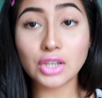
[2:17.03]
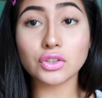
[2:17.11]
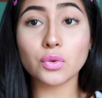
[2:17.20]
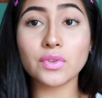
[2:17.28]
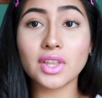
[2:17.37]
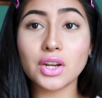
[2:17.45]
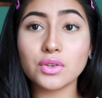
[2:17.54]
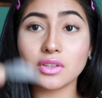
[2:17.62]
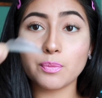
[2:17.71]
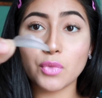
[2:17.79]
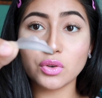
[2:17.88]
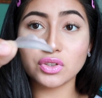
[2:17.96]
So the one that I use the
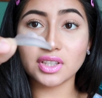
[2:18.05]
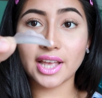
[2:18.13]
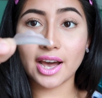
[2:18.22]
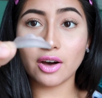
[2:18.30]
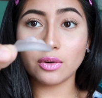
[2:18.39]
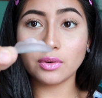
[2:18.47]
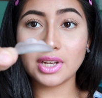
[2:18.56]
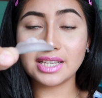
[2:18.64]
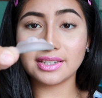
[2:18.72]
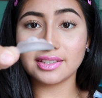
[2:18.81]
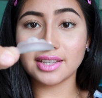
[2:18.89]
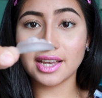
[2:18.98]
most now
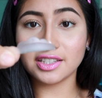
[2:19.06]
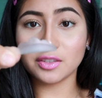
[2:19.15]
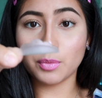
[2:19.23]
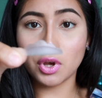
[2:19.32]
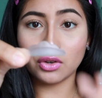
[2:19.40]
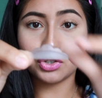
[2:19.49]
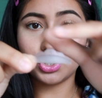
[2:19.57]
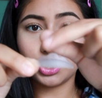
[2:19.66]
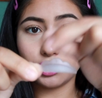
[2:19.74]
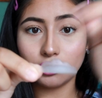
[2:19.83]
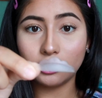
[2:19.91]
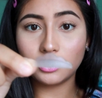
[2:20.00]
is the size small
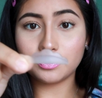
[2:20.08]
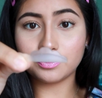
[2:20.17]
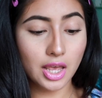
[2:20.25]
shield.